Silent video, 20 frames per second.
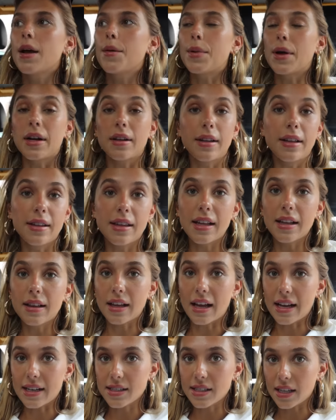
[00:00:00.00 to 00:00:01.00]
Apparently they
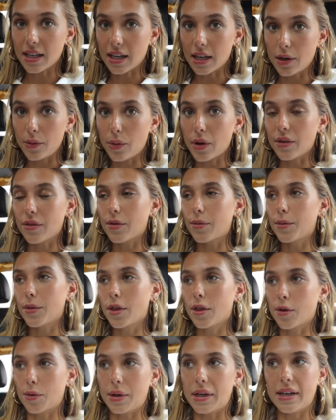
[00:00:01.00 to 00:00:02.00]
last like anywhere from
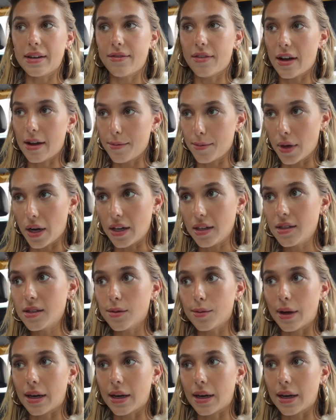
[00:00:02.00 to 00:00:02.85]
3 to 5 months.